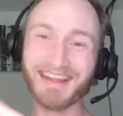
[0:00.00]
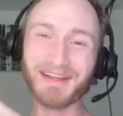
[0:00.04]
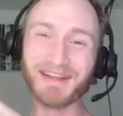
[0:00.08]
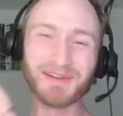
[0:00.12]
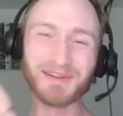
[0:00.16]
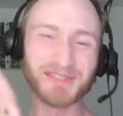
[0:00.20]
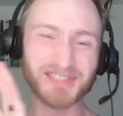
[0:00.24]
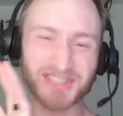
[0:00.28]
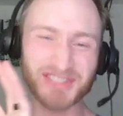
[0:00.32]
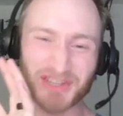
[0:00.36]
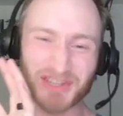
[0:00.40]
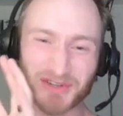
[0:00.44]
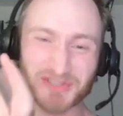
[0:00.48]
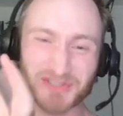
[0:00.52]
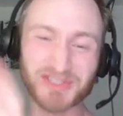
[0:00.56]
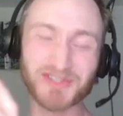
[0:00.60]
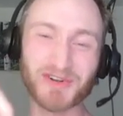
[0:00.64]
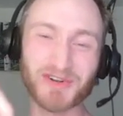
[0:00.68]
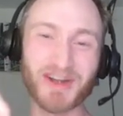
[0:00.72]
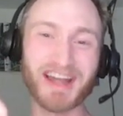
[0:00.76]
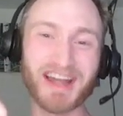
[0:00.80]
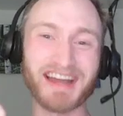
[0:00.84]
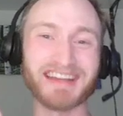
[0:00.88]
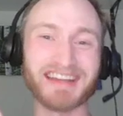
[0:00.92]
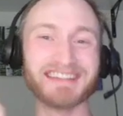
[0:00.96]
it was so
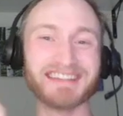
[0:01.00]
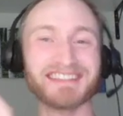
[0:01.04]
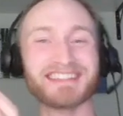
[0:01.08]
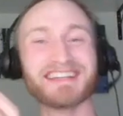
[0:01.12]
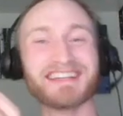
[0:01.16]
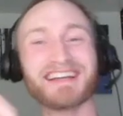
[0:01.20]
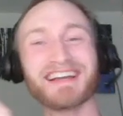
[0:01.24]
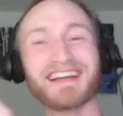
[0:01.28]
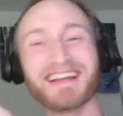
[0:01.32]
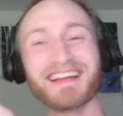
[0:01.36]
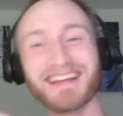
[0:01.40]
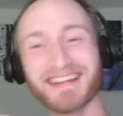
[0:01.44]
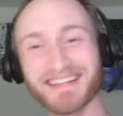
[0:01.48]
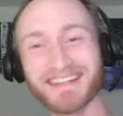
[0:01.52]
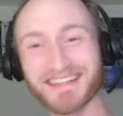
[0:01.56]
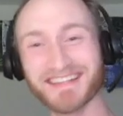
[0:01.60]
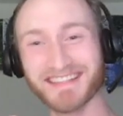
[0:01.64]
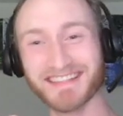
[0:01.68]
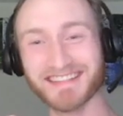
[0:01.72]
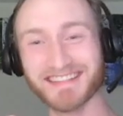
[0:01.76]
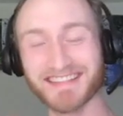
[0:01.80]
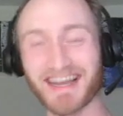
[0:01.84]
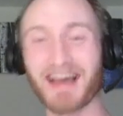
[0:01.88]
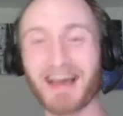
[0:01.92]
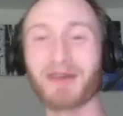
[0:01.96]
strange
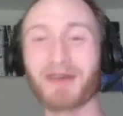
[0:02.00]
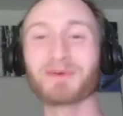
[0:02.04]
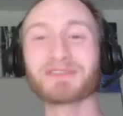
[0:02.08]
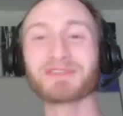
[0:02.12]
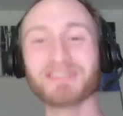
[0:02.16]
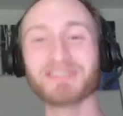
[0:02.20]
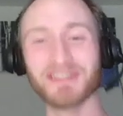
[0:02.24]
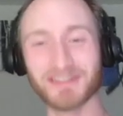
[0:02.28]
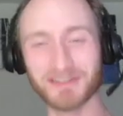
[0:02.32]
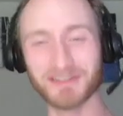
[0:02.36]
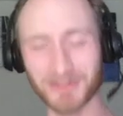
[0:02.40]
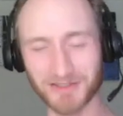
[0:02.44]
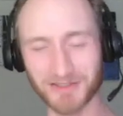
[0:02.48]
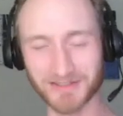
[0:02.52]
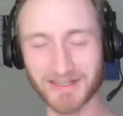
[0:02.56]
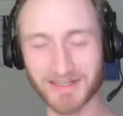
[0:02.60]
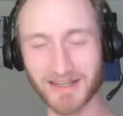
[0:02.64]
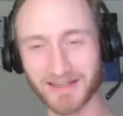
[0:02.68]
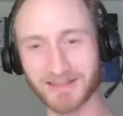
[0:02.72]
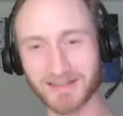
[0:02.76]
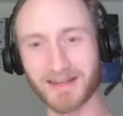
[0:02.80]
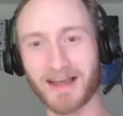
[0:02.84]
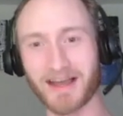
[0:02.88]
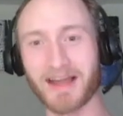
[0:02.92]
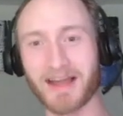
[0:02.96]
because I was in the cult
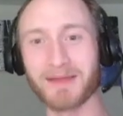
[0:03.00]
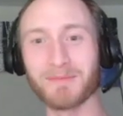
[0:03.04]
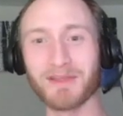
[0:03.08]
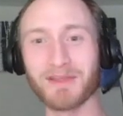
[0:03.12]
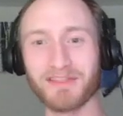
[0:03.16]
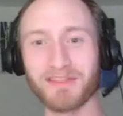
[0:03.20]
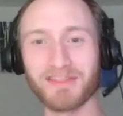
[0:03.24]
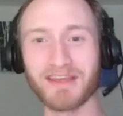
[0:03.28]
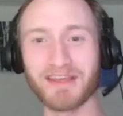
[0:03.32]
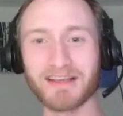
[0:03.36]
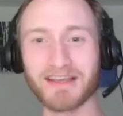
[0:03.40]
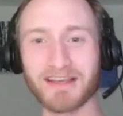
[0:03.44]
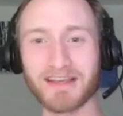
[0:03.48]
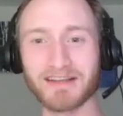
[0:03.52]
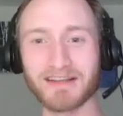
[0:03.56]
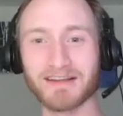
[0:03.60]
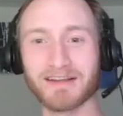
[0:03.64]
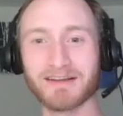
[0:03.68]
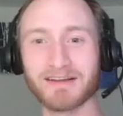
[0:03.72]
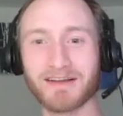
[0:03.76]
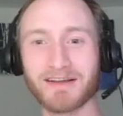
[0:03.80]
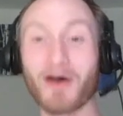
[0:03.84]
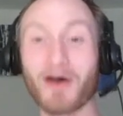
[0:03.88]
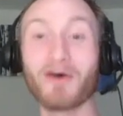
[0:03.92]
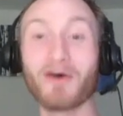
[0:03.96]
at the time and thinking,
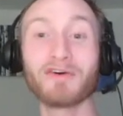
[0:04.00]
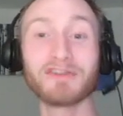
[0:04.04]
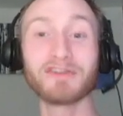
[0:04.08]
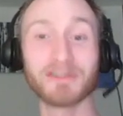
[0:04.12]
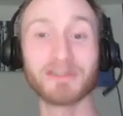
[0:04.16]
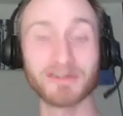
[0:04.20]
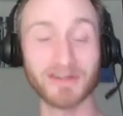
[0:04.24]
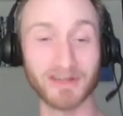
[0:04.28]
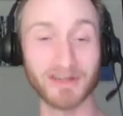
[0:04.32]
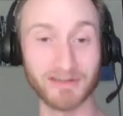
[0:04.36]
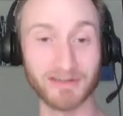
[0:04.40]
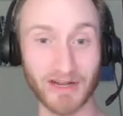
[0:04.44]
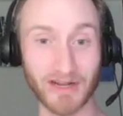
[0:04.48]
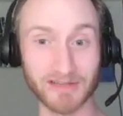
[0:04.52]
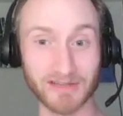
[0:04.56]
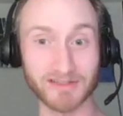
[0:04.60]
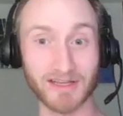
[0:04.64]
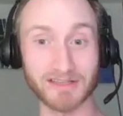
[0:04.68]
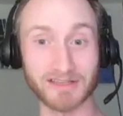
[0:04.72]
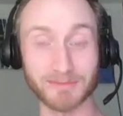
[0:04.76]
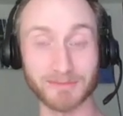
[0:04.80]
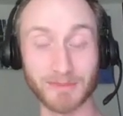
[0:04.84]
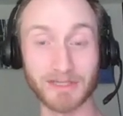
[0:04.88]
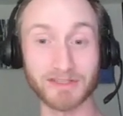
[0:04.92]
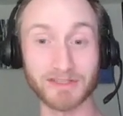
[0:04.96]
oh, you're going to
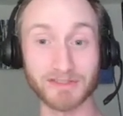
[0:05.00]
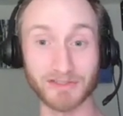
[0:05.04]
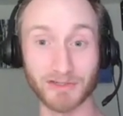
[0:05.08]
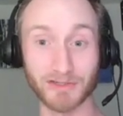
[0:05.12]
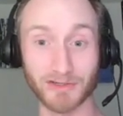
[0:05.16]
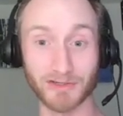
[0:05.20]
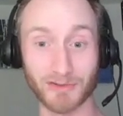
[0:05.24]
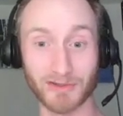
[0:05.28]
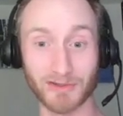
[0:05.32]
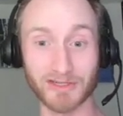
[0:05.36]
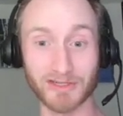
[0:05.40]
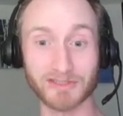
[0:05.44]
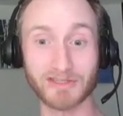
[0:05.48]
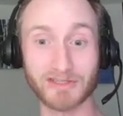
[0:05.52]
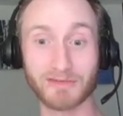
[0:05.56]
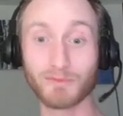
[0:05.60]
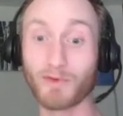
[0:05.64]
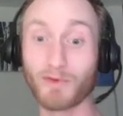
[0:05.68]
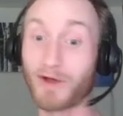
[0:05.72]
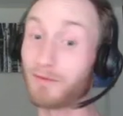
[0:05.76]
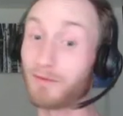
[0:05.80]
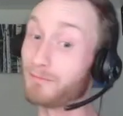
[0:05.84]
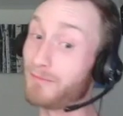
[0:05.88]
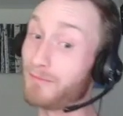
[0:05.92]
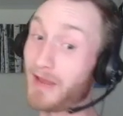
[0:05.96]
evangelize me because you're a Christian?
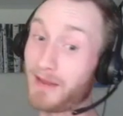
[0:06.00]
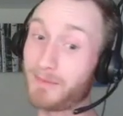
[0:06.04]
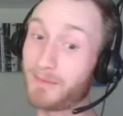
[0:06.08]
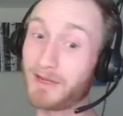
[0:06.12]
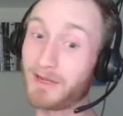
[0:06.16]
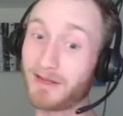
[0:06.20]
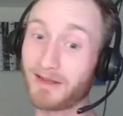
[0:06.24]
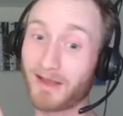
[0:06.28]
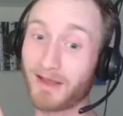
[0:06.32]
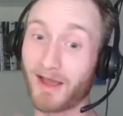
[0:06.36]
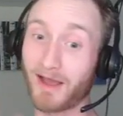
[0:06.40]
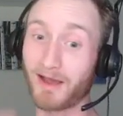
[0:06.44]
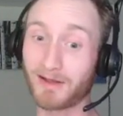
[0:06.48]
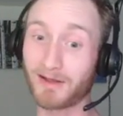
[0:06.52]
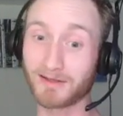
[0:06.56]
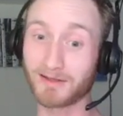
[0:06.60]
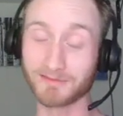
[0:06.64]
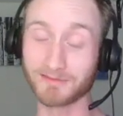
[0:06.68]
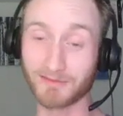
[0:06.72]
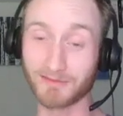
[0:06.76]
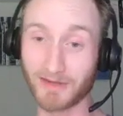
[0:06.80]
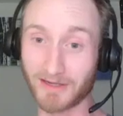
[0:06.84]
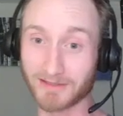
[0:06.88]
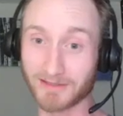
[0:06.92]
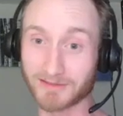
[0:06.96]
Well, maybe I'll
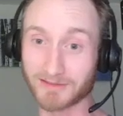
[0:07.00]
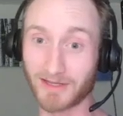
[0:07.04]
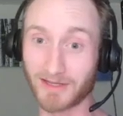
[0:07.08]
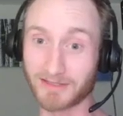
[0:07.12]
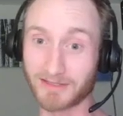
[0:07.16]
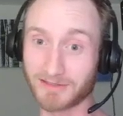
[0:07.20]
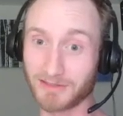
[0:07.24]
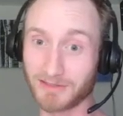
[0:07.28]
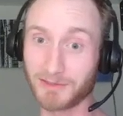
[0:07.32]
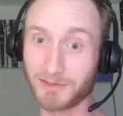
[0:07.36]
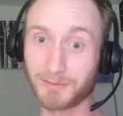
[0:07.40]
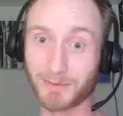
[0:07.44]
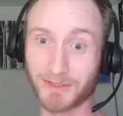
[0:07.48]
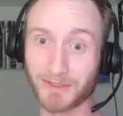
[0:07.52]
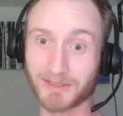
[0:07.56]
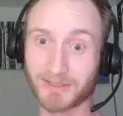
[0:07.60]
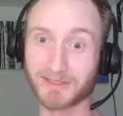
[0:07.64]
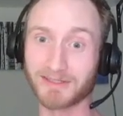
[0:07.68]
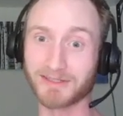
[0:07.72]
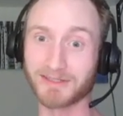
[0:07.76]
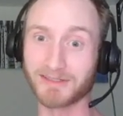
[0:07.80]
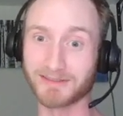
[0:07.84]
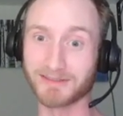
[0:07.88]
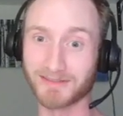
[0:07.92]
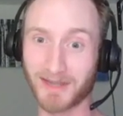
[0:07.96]
evangelize you
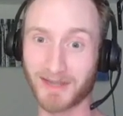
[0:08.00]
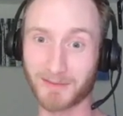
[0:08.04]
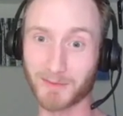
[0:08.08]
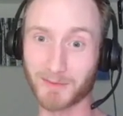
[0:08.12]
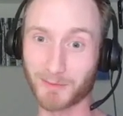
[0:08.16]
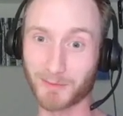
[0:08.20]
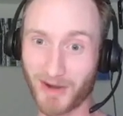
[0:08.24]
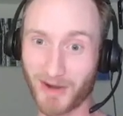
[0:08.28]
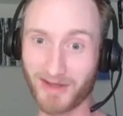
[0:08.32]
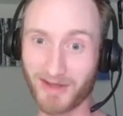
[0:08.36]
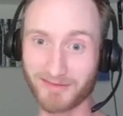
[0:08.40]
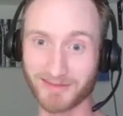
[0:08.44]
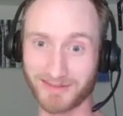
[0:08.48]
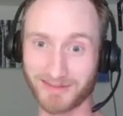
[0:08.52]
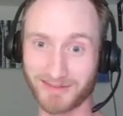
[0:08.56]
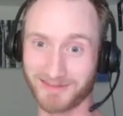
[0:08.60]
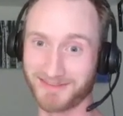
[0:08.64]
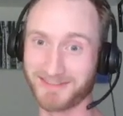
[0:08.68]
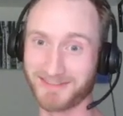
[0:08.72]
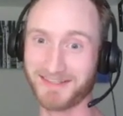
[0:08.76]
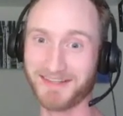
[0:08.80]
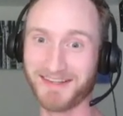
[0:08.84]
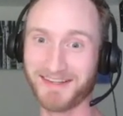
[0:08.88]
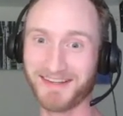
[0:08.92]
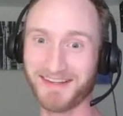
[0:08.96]
because I'm in
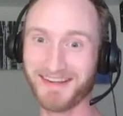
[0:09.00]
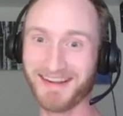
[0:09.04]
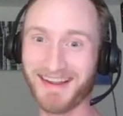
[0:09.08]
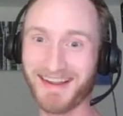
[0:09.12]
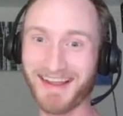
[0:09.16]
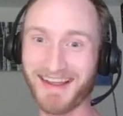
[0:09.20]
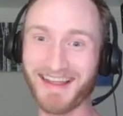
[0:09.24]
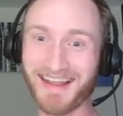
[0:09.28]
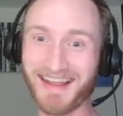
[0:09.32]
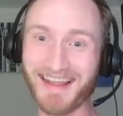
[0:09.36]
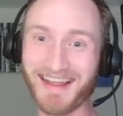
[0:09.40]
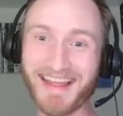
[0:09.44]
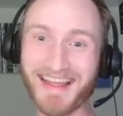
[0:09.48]
Providence. Uh-huh.